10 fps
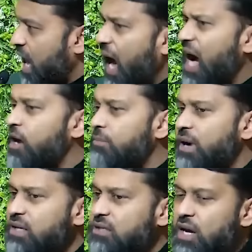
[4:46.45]

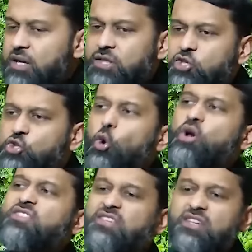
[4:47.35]
Ahmed, the
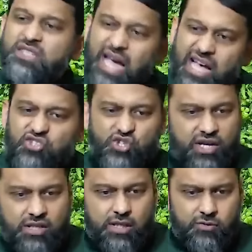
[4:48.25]
choicest
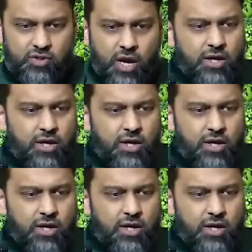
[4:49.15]
adjectives,